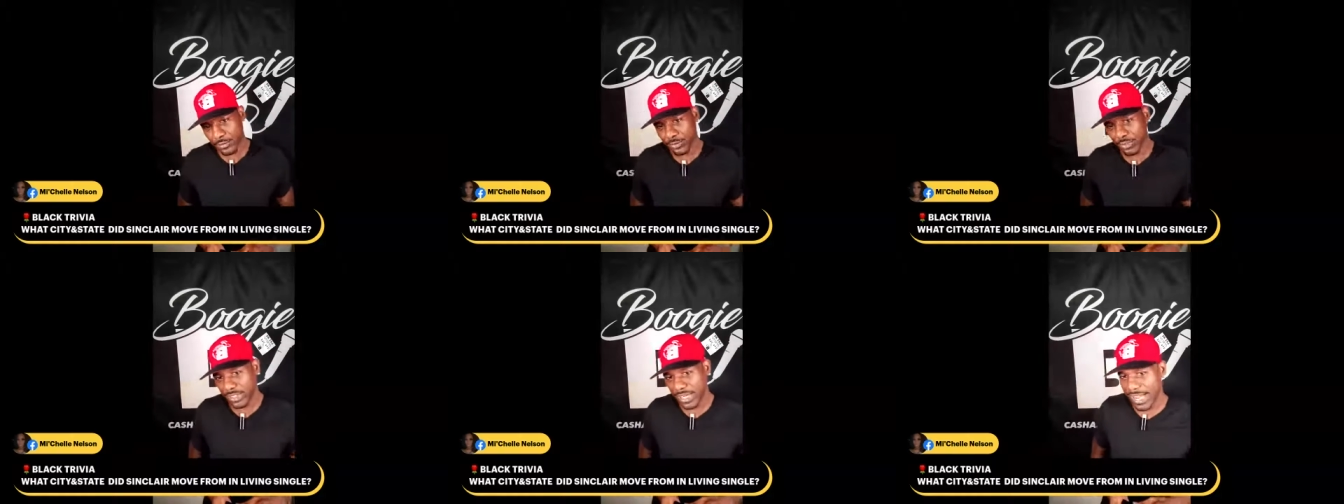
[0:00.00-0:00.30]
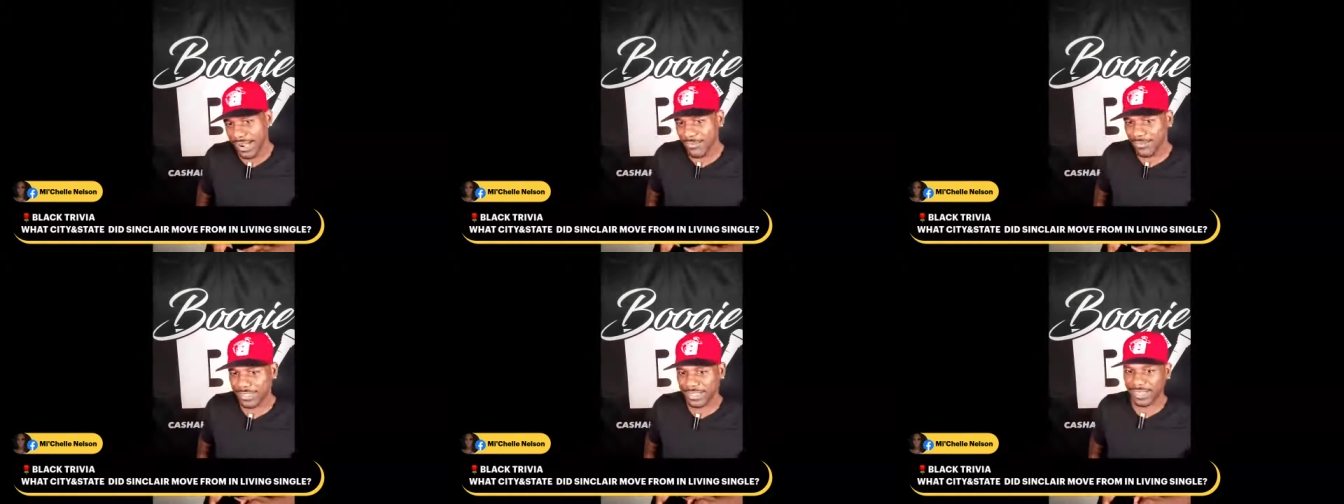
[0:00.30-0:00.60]
Google
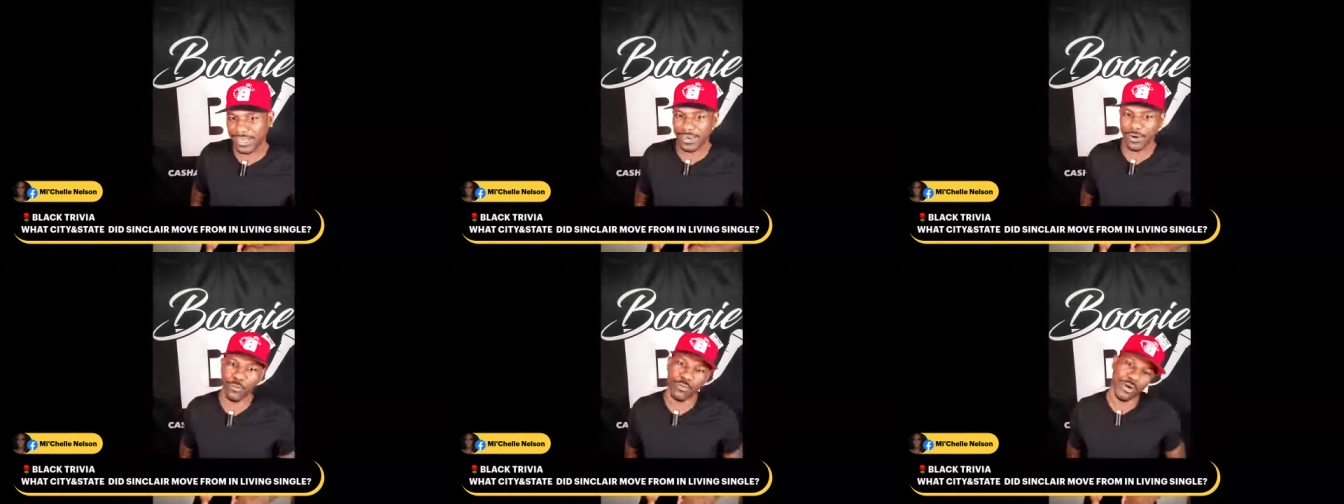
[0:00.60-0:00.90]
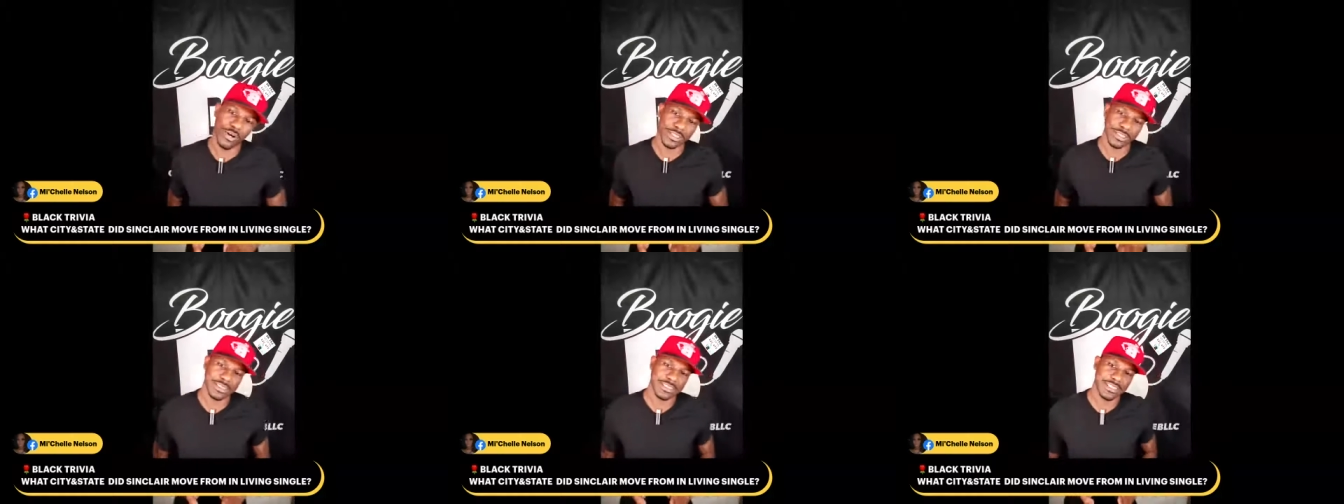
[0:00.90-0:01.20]
that one out.
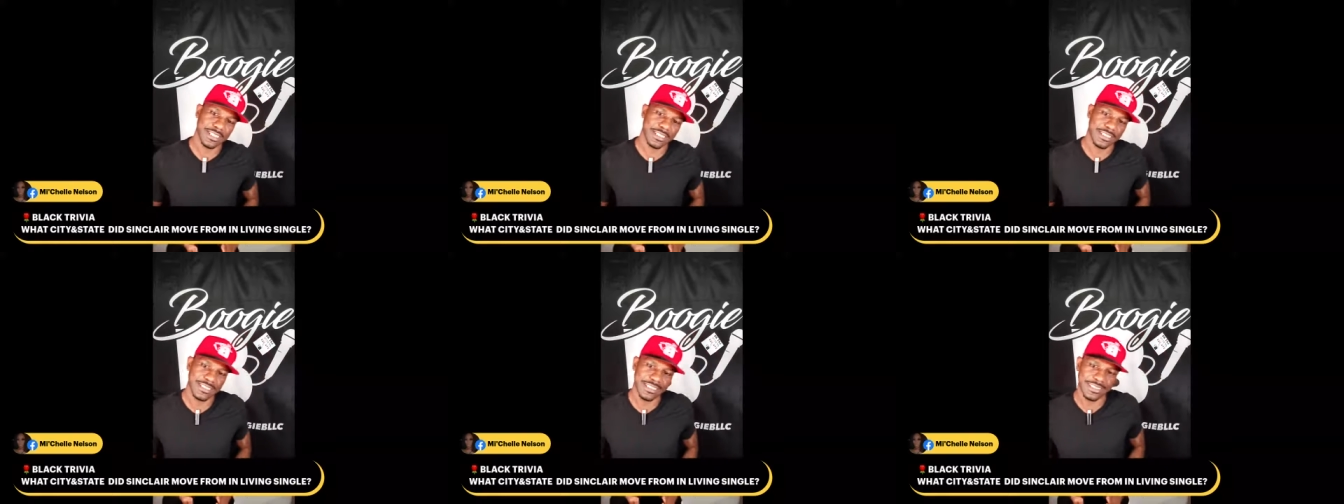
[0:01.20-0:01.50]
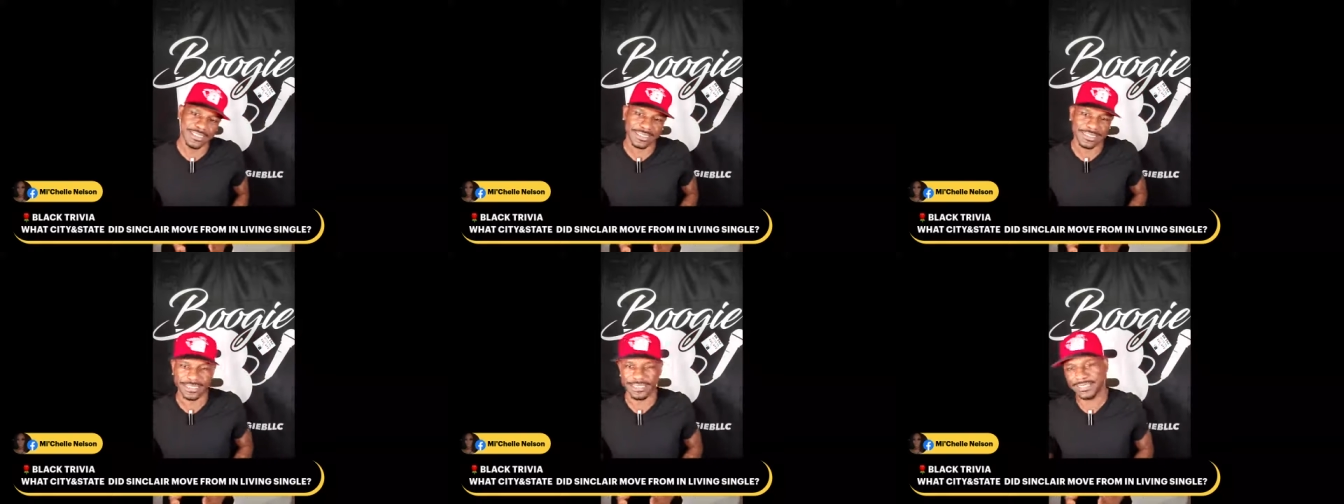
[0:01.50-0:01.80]
Washington,
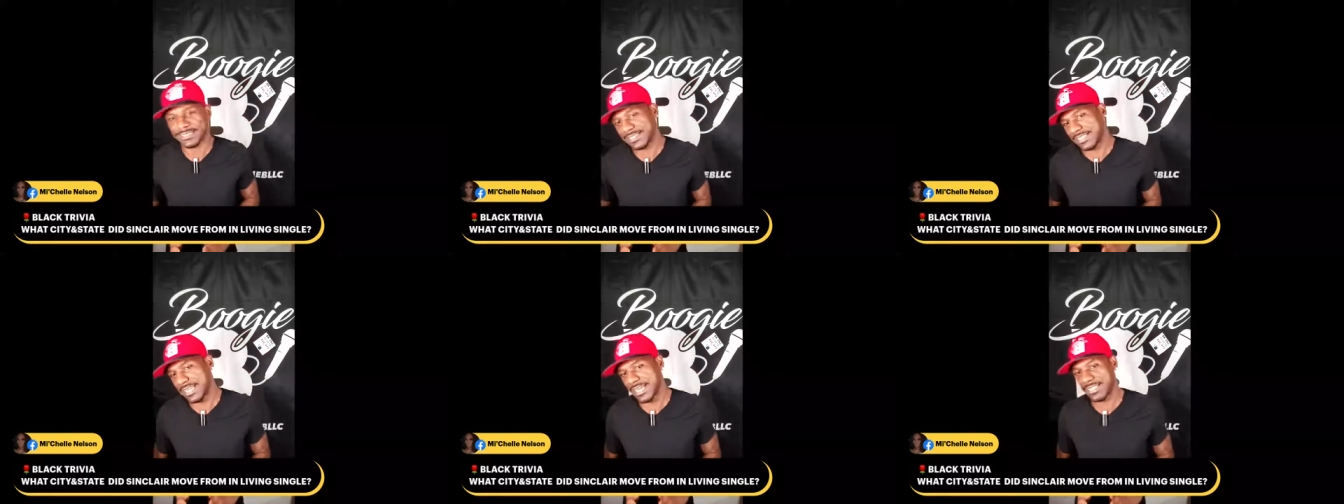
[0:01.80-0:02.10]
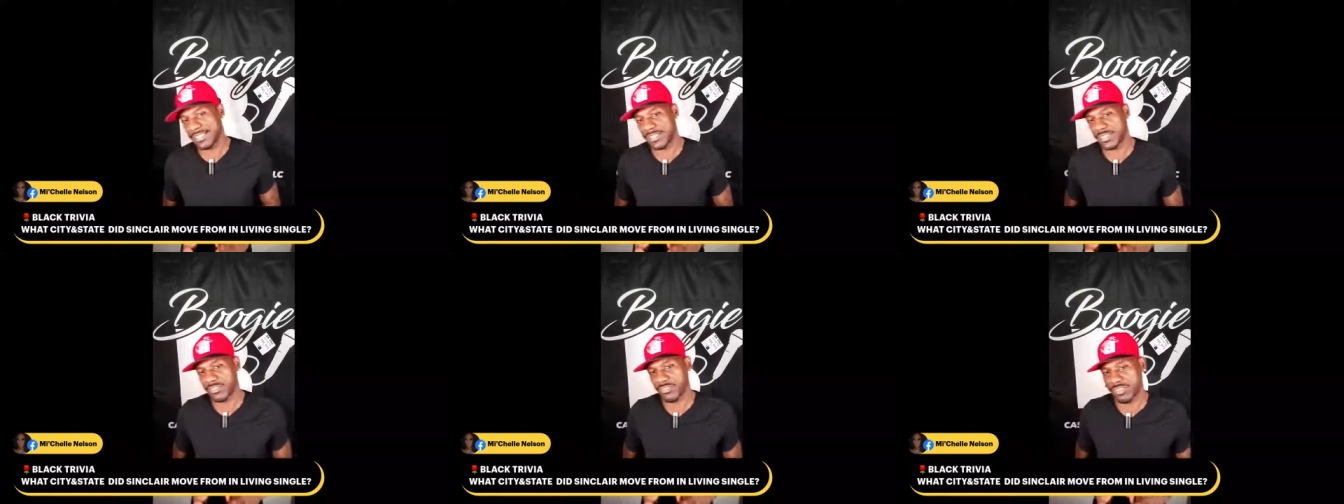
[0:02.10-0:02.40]
D.C. is
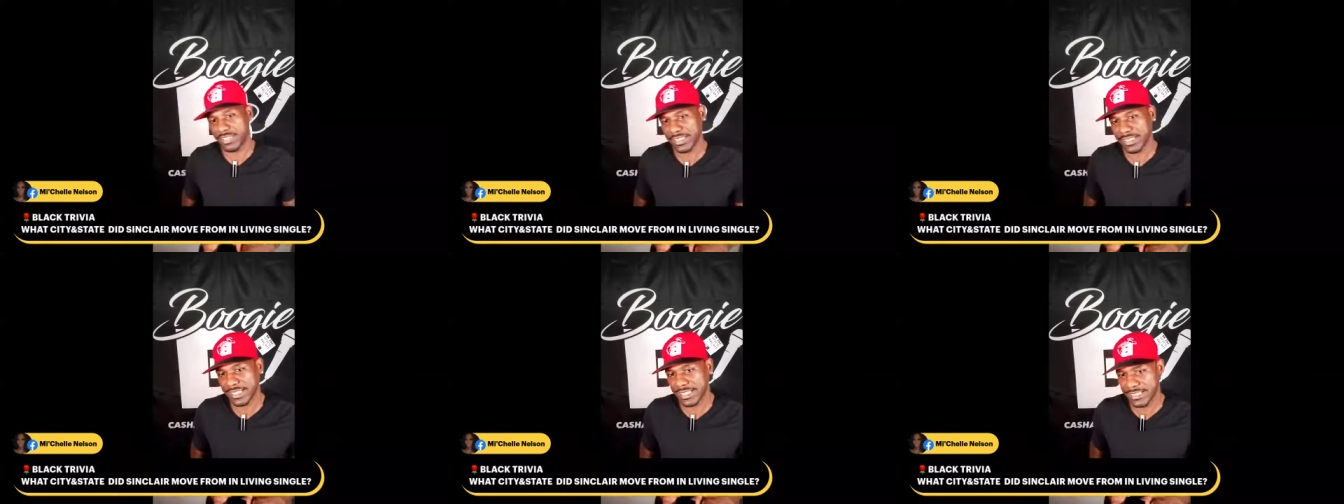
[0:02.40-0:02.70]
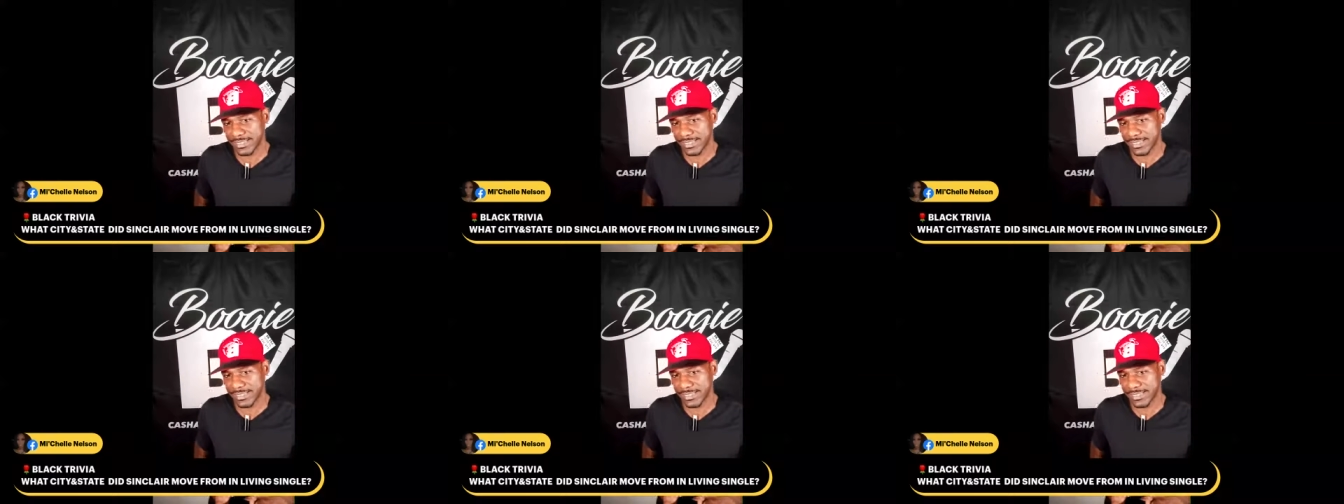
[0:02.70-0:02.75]
not the correct